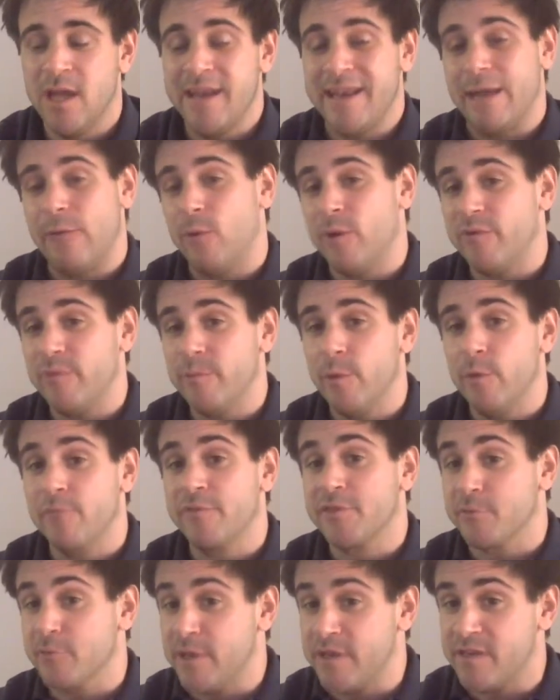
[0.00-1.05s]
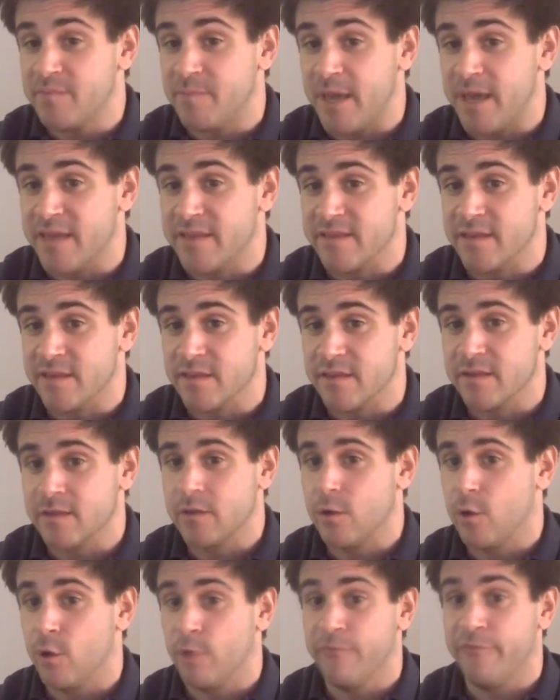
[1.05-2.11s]
Now, what if we move 3 spaces?
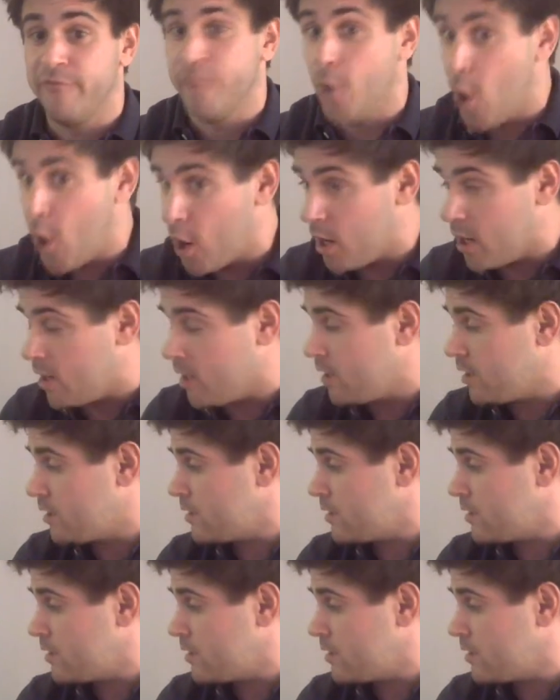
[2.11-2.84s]
Or 4?